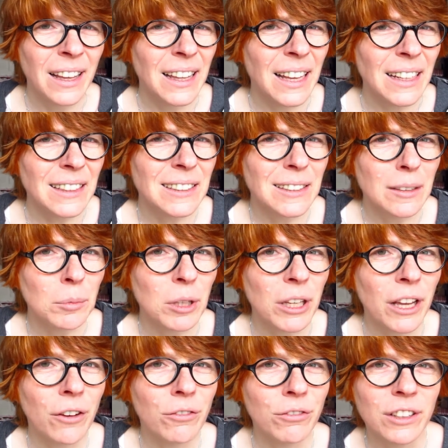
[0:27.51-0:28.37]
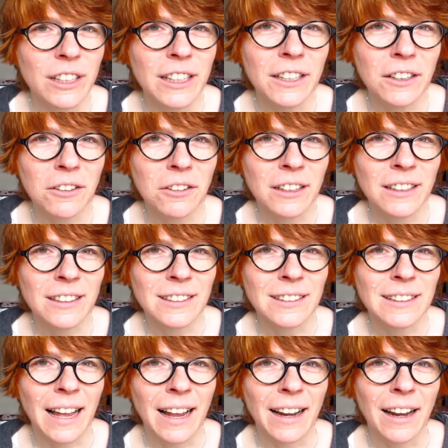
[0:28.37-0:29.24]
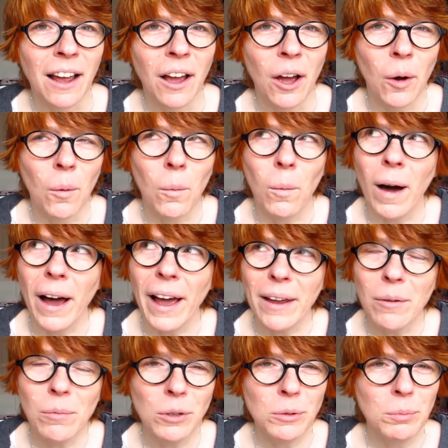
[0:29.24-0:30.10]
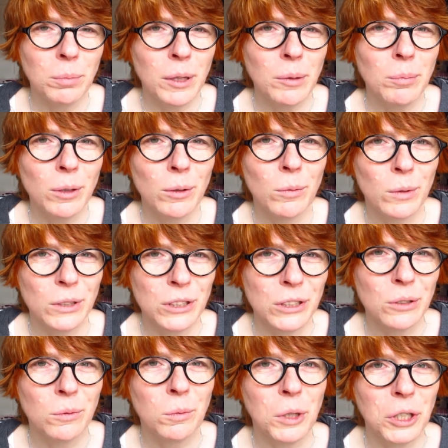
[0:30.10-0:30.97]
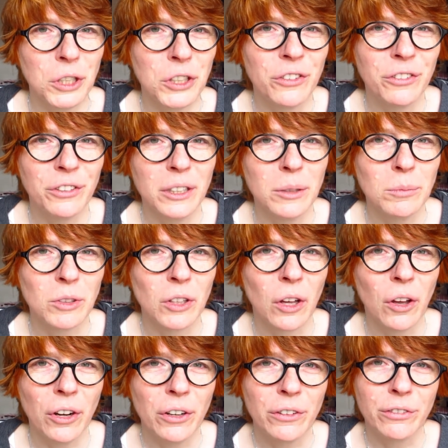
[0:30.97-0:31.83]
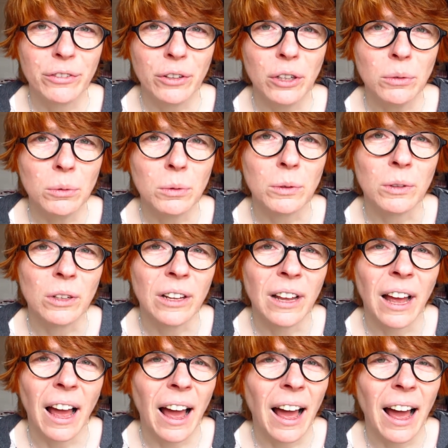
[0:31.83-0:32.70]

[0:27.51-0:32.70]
That is something I really don't understand. Why would people want to watch films on a phone?